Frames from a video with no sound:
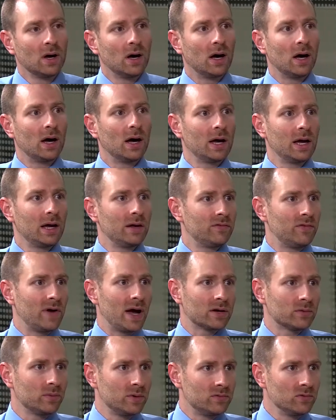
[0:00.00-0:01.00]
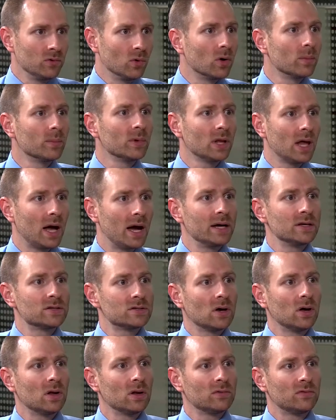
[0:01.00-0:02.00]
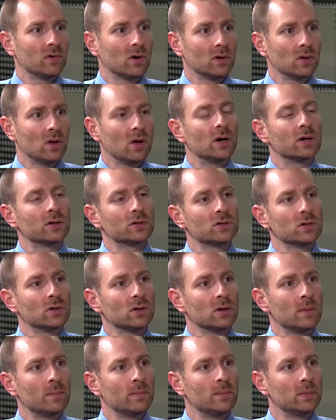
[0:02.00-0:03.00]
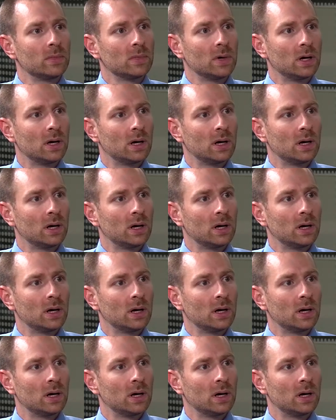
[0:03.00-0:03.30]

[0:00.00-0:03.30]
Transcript: In fact, we've normalized all of our long-term